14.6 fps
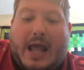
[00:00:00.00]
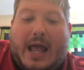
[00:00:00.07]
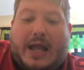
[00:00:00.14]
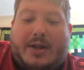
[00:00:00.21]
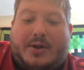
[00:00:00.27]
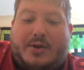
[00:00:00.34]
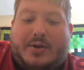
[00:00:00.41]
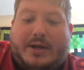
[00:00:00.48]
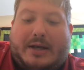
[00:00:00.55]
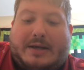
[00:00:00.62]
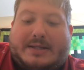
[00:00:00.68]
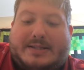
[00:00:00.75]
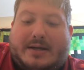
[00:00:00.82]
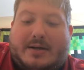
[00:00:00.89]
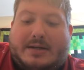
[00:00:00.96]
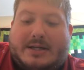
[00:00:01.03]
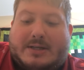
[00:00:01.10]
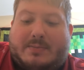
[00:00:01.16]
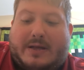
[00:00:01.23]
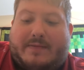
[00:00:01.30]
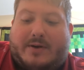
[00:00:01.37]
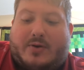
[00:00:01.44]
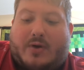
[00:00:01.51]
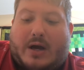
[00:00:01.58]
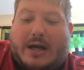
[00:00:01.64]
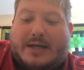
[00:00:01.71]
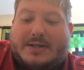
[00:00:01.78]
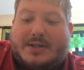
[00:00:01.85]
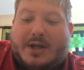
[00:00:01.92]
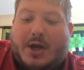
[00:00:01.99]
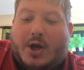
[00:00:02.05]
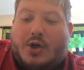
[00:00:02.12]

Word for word: and do ye still disbelieve in Christ?